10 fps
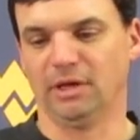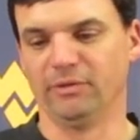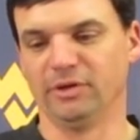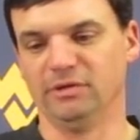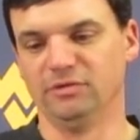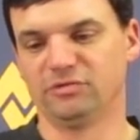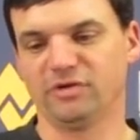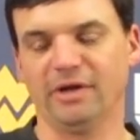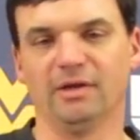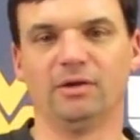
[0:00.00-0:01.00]
Are we going to use
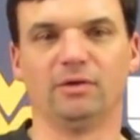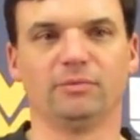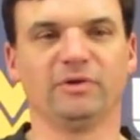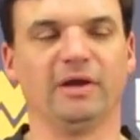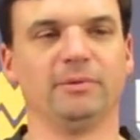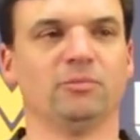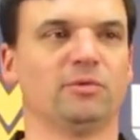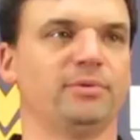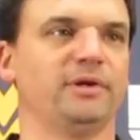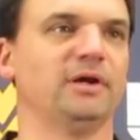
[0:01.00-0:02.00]
Trey Lowe? We got to be
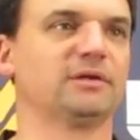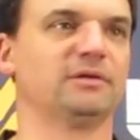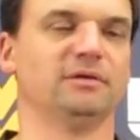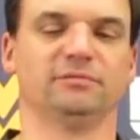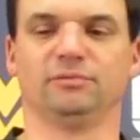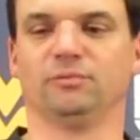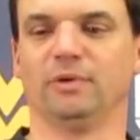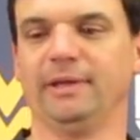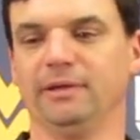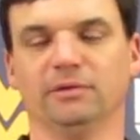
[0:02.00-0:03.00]
more productive when
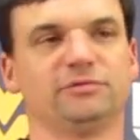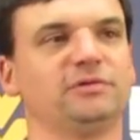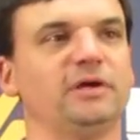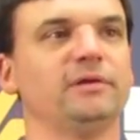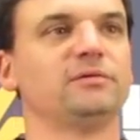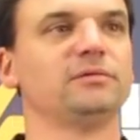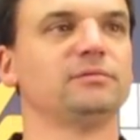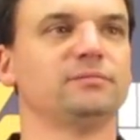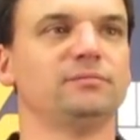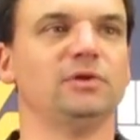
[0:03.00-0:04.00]
we're in those sets.
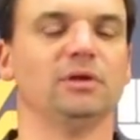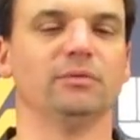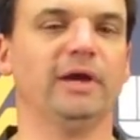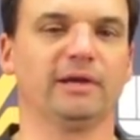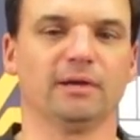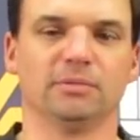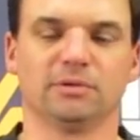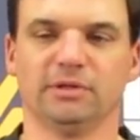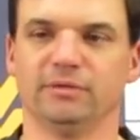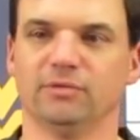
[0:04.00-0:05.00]
You know, we had a couple
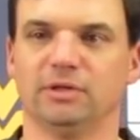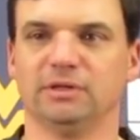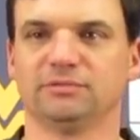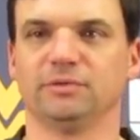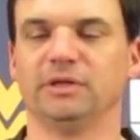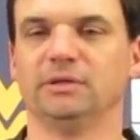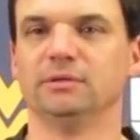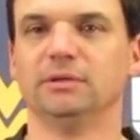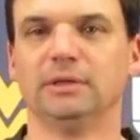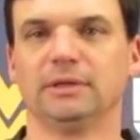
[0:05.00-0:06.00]
clear runs. We didn't
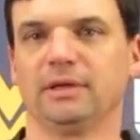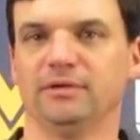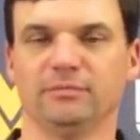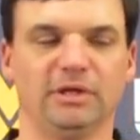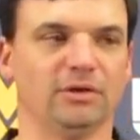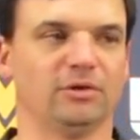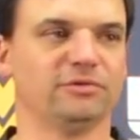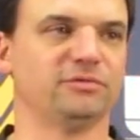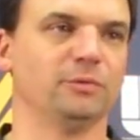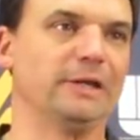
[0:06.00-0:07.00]
get as many
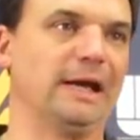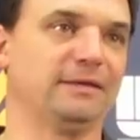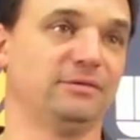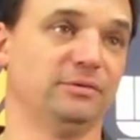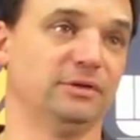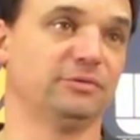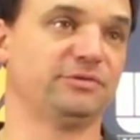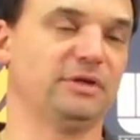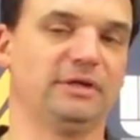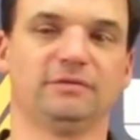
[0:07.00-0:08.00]
yards as we'd like to in those
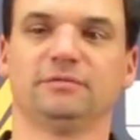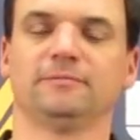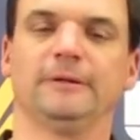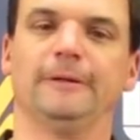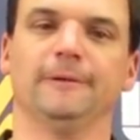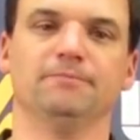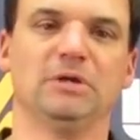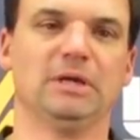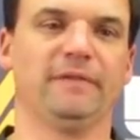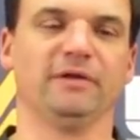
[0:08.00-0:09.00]
sets. I
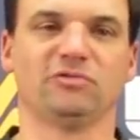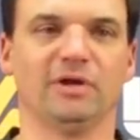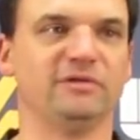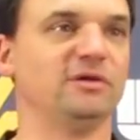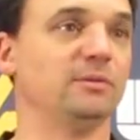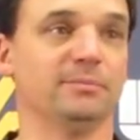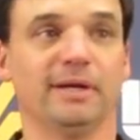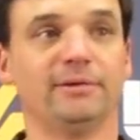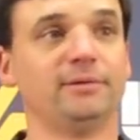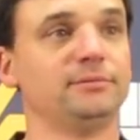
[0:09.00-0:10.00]
think Trey's getting
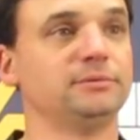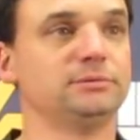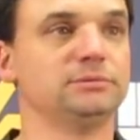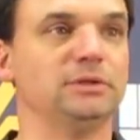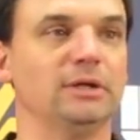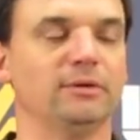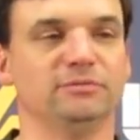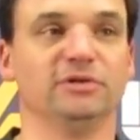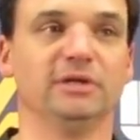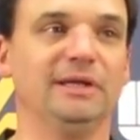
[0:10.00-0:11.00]
better. You know, it
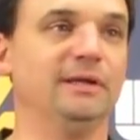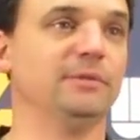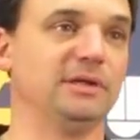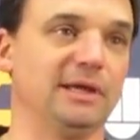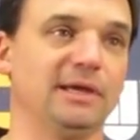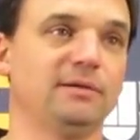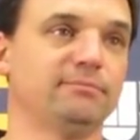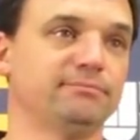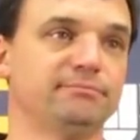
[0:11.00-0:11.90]
was good to get him in the game.